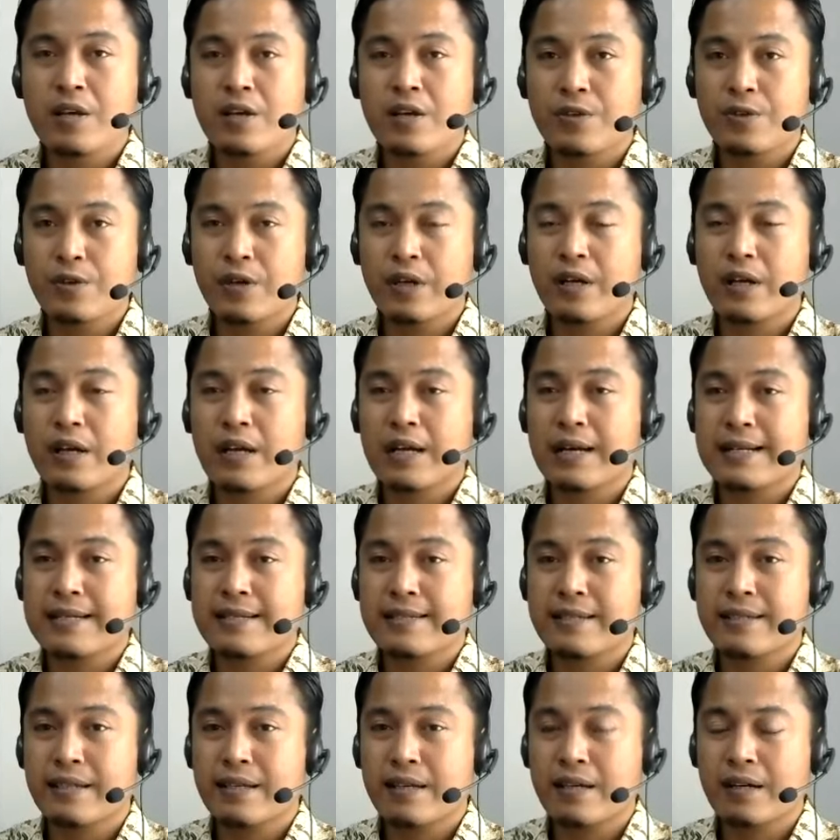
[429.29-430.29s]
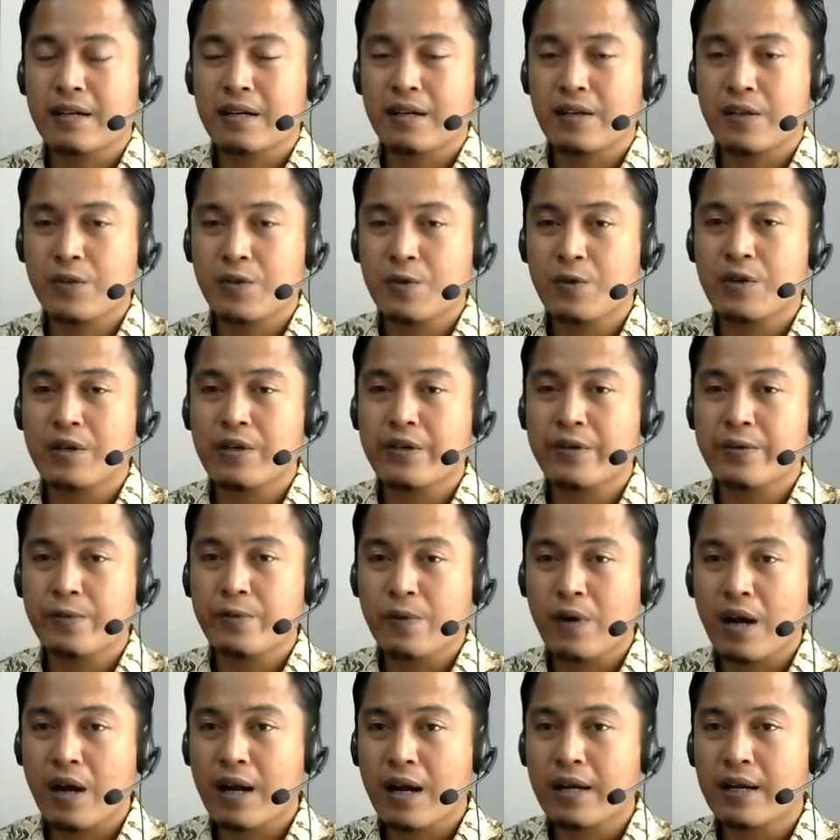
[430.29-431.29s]
you're gonna consider you're the
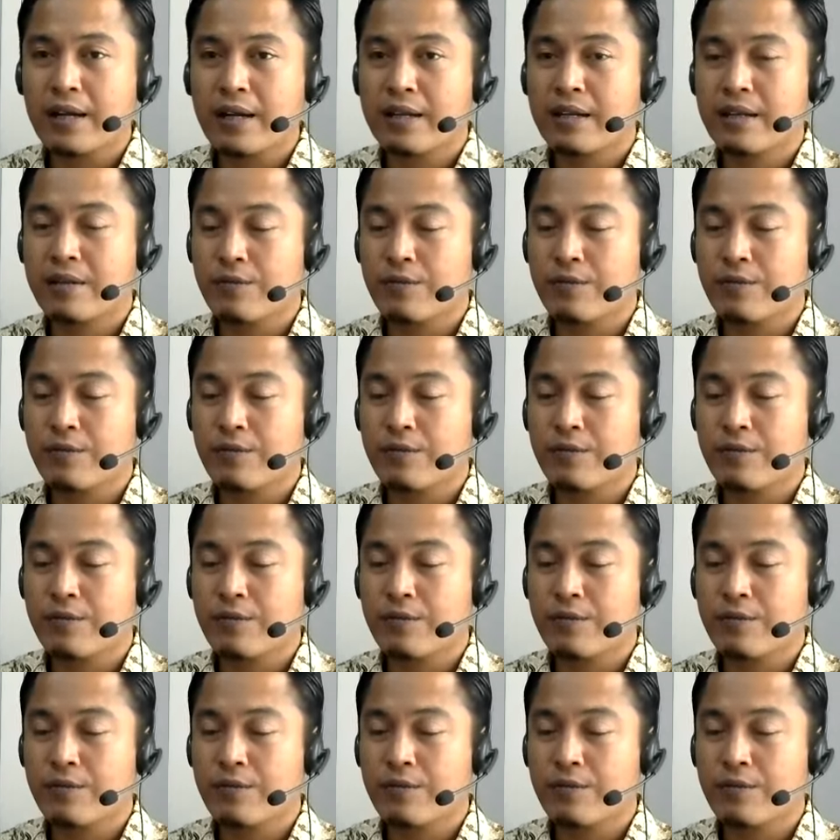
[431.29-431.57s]
one that